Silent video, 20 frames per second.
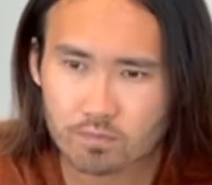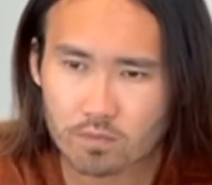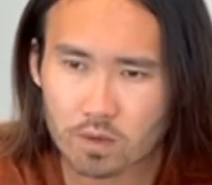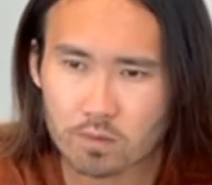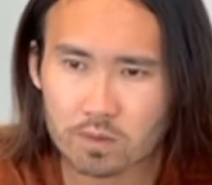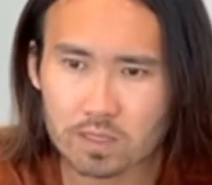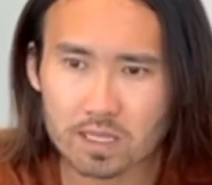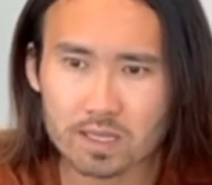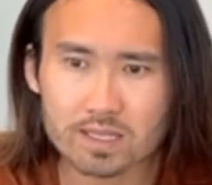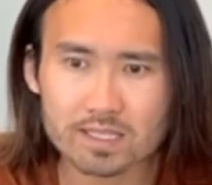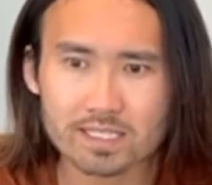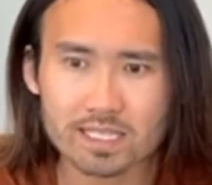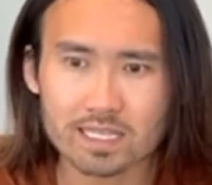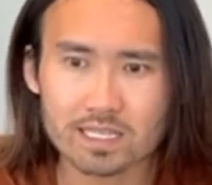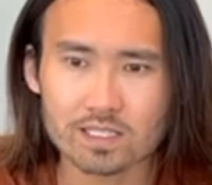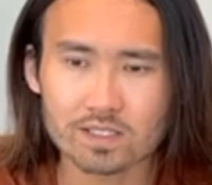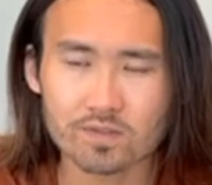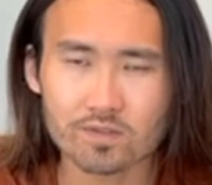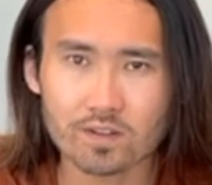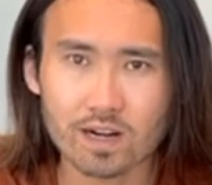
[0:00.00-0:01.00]
when the listing
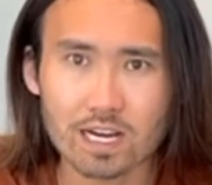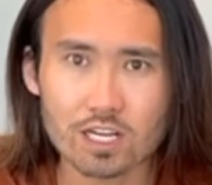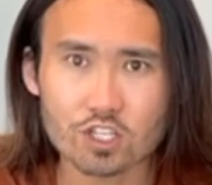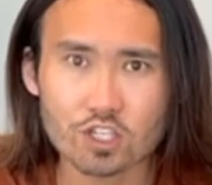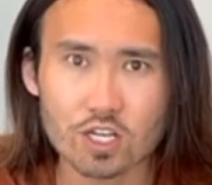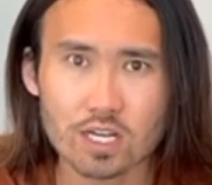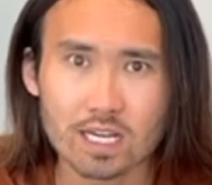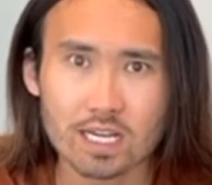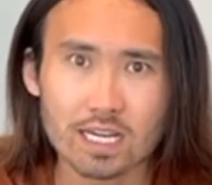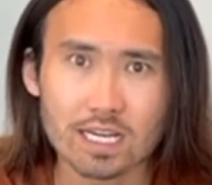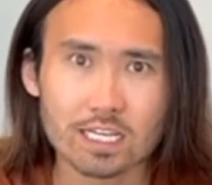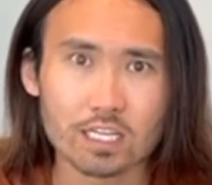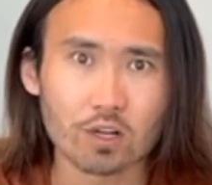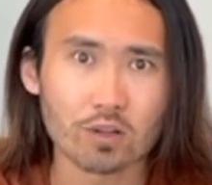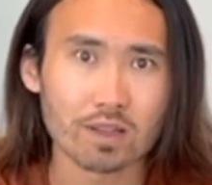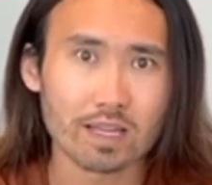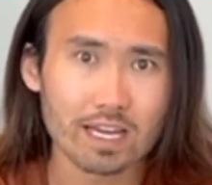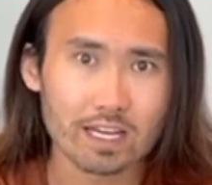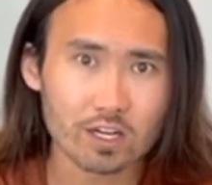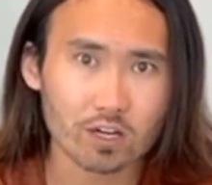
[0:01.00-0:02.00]
is fresh. You know,
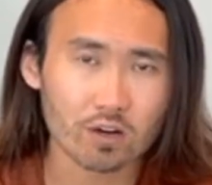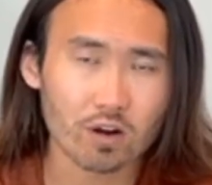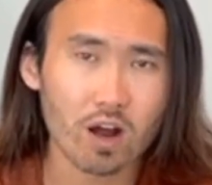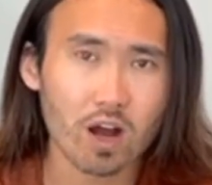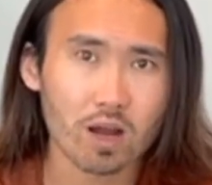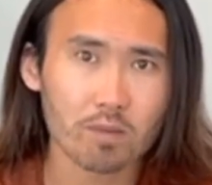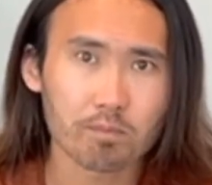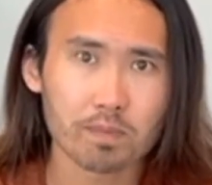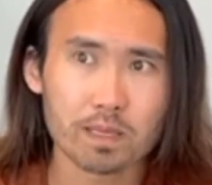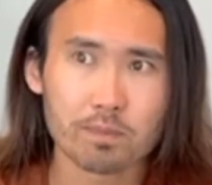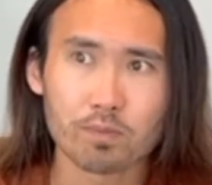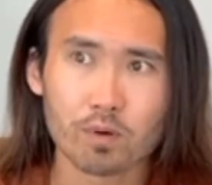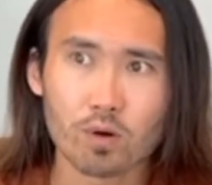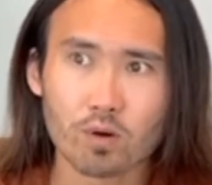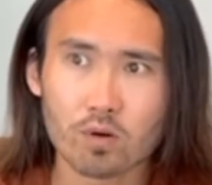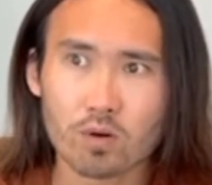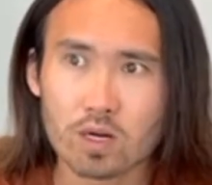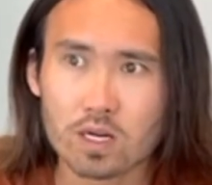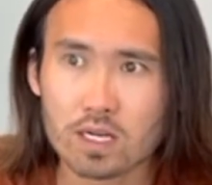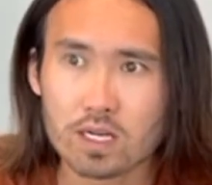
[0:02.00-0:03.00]
later on,
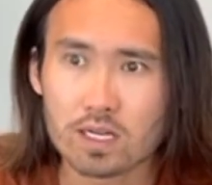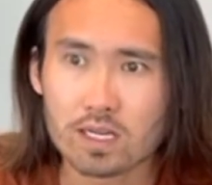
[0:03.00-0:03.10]
people,